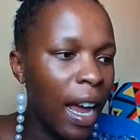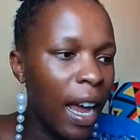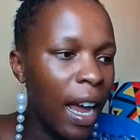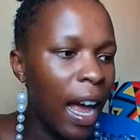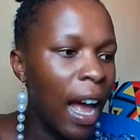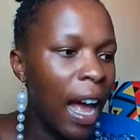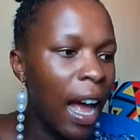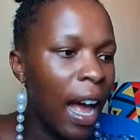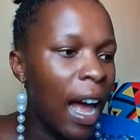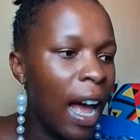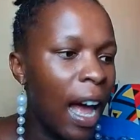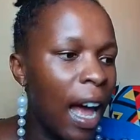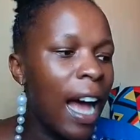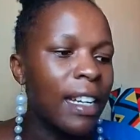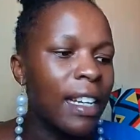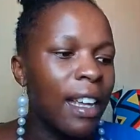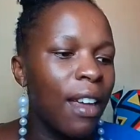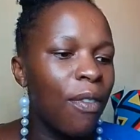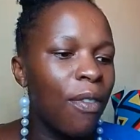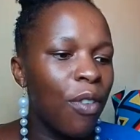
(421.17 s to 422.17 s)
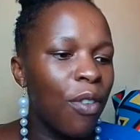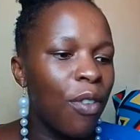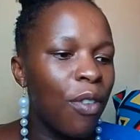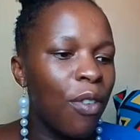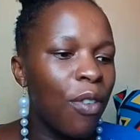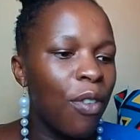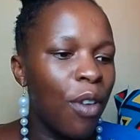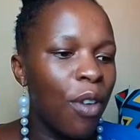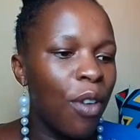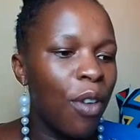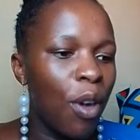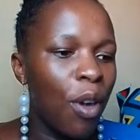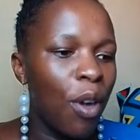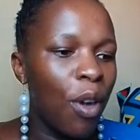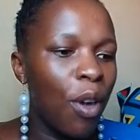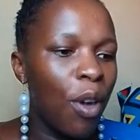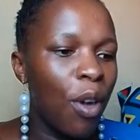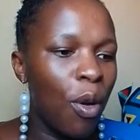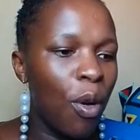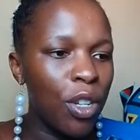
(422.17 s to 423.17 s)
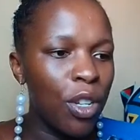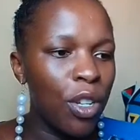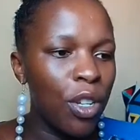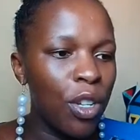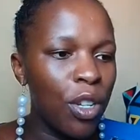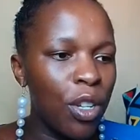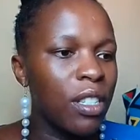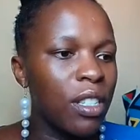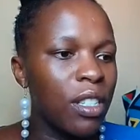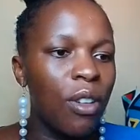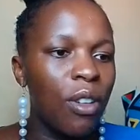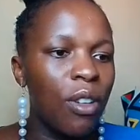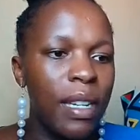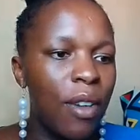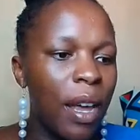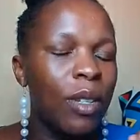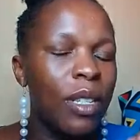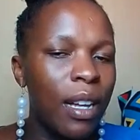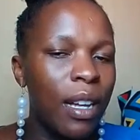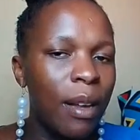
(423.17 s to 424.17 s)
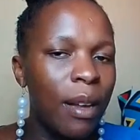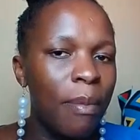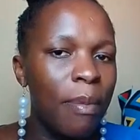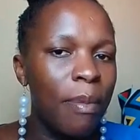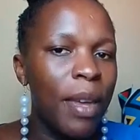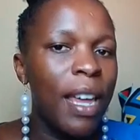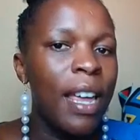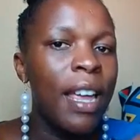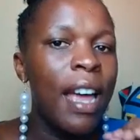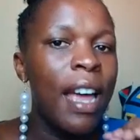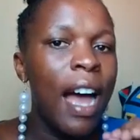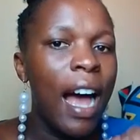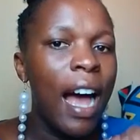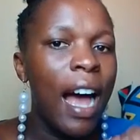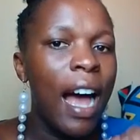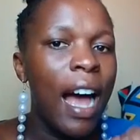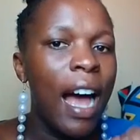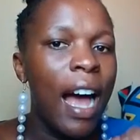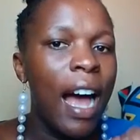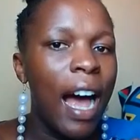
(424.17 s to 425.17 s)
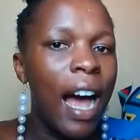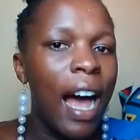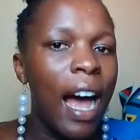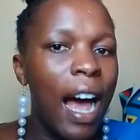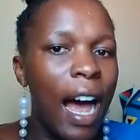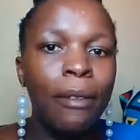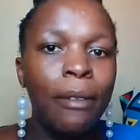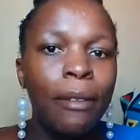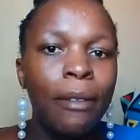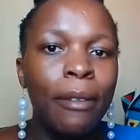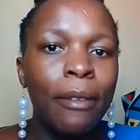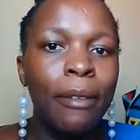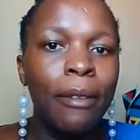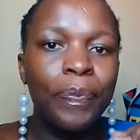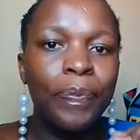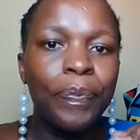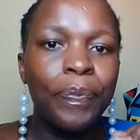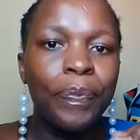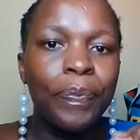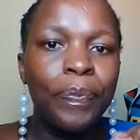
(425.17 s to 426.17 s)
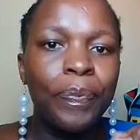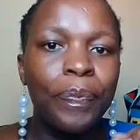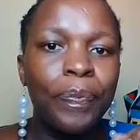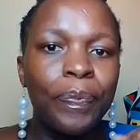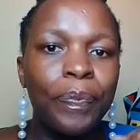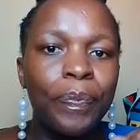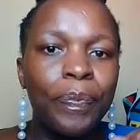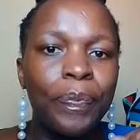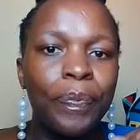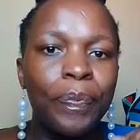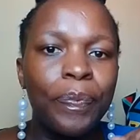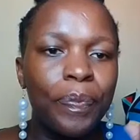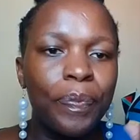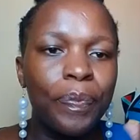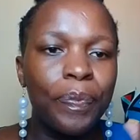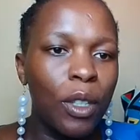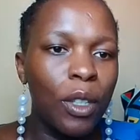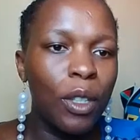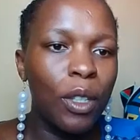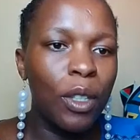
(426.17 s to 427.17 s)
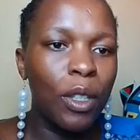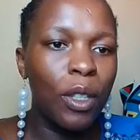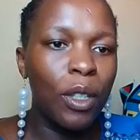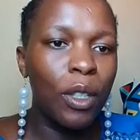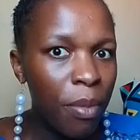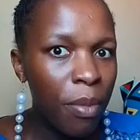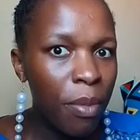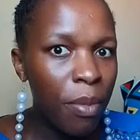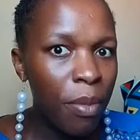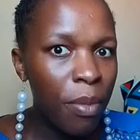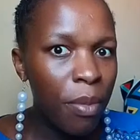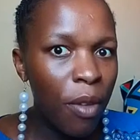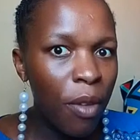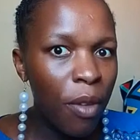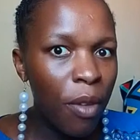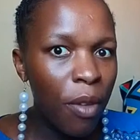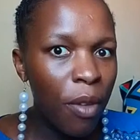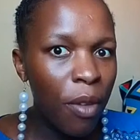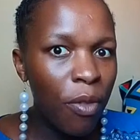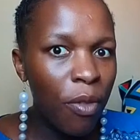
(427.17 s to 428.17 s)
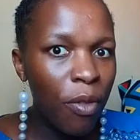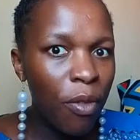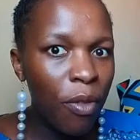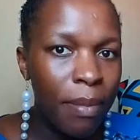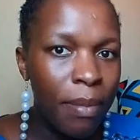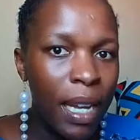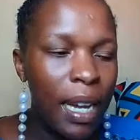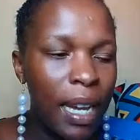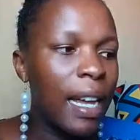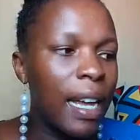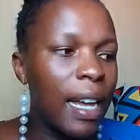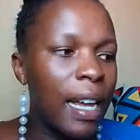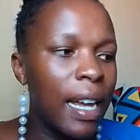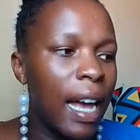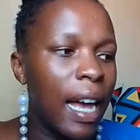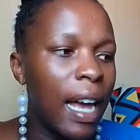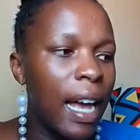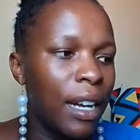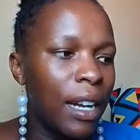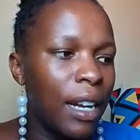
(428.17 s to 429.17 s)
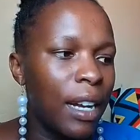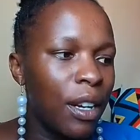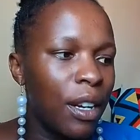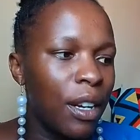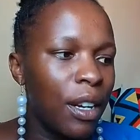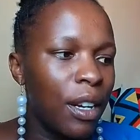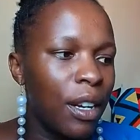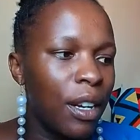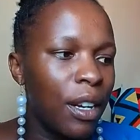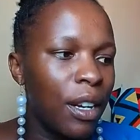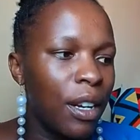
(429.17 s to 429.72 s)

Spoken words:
And if you're watching, just comment down here below, tell me where are you watching me from, getting me clearly, and all these things.